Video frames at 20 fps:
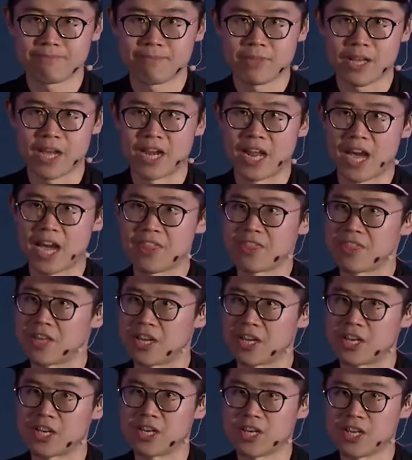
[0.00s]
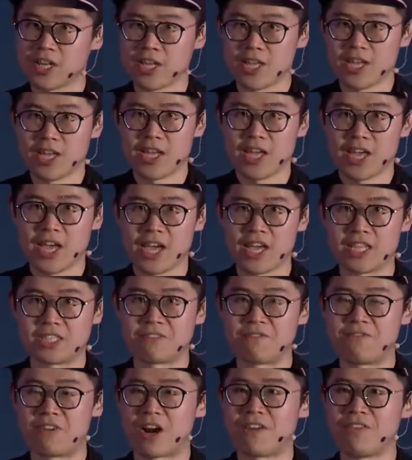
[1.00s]
And I think it's
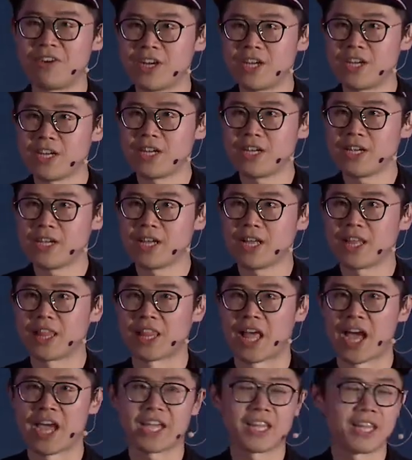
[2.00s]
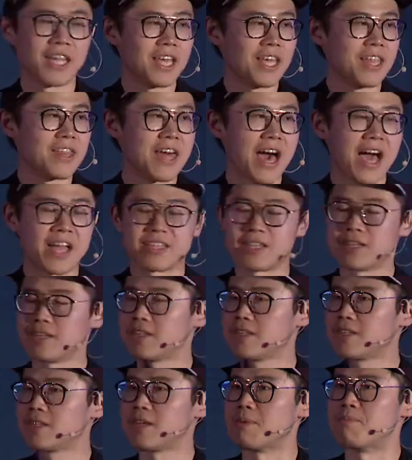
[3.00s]
very likely that
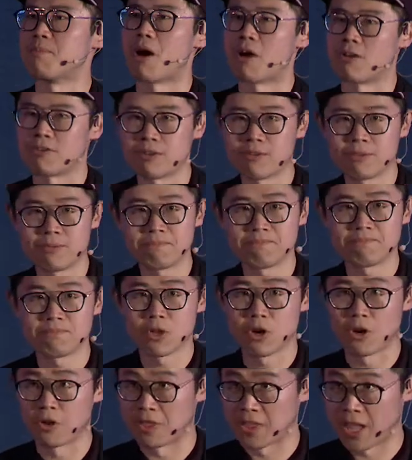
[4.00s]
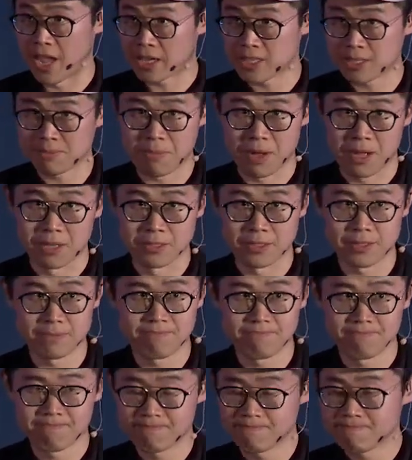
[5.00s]
tomorrow or next month
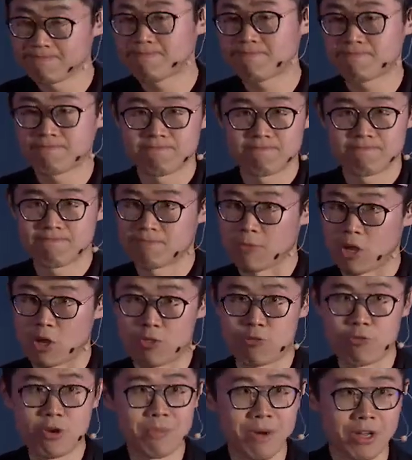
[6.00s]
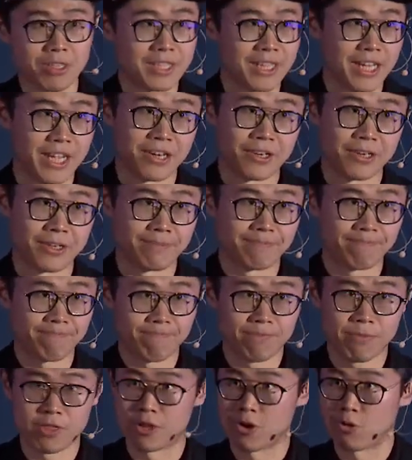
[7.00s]
or 3 months later,
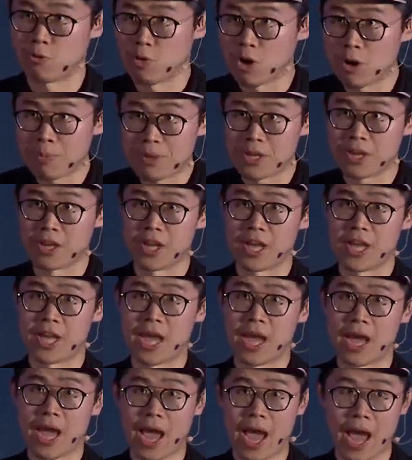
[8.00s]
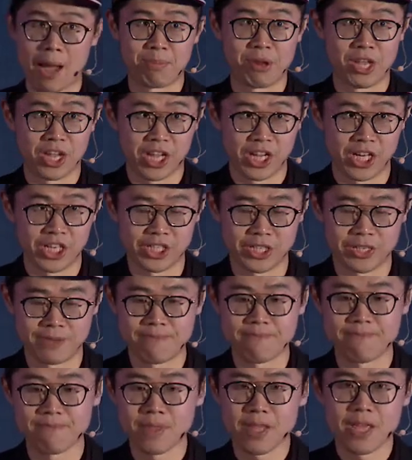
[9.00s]
there will be an
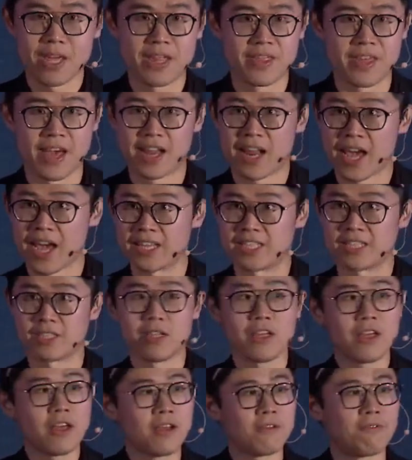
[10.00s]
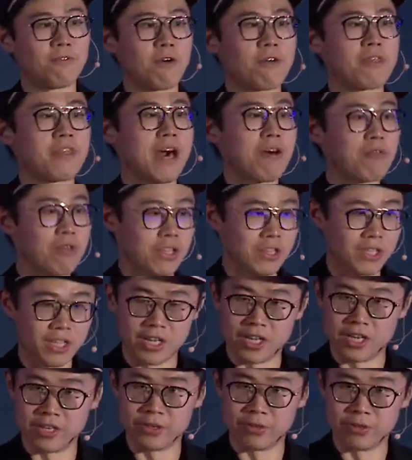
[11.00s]
application that has 4,000
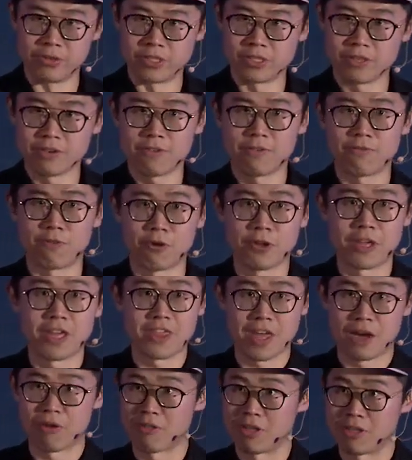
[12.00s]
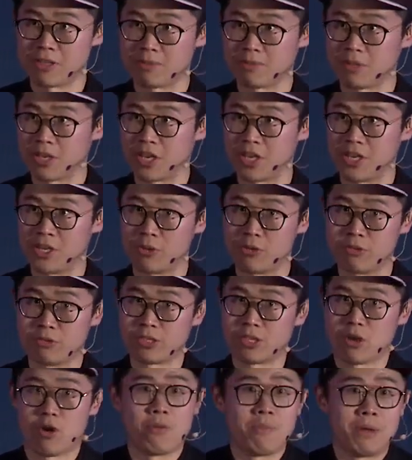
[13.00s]
DAUs, 40,000
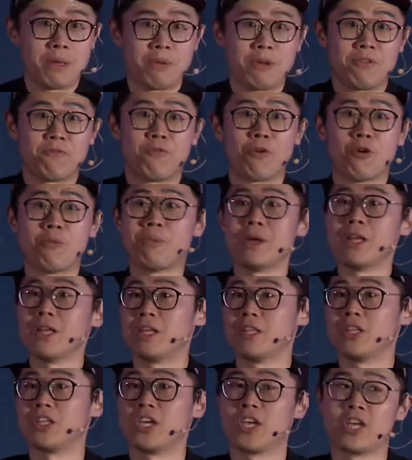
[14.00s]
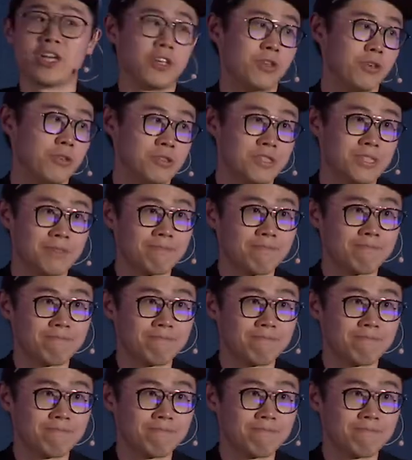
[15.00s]
DAUs, or maybe 4 million DAUs.